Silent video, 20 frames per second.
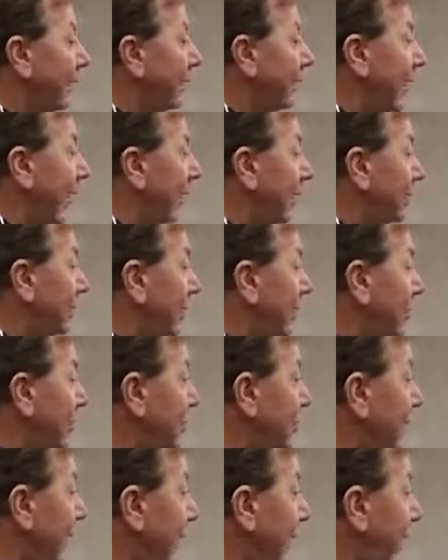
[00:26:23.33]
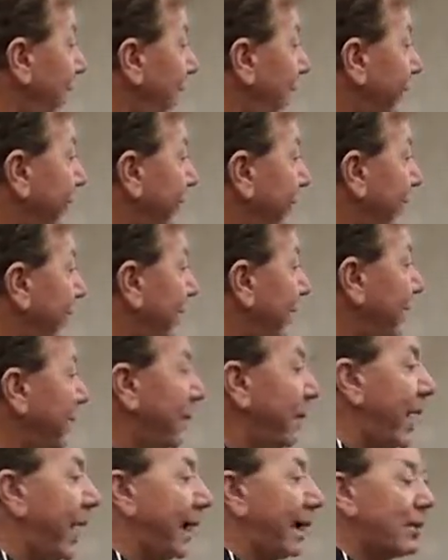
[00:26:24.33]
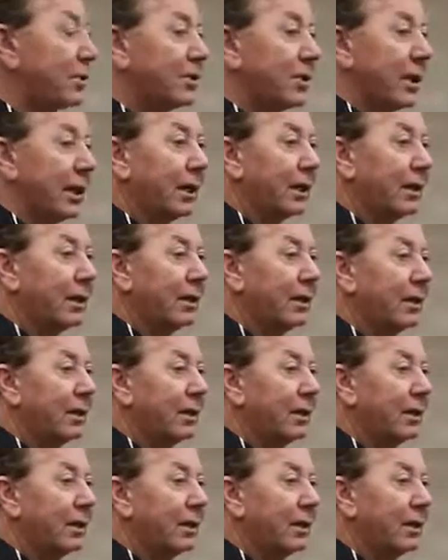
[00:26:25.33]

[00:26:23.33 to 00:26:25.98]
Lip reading: National Geographic in the magazine.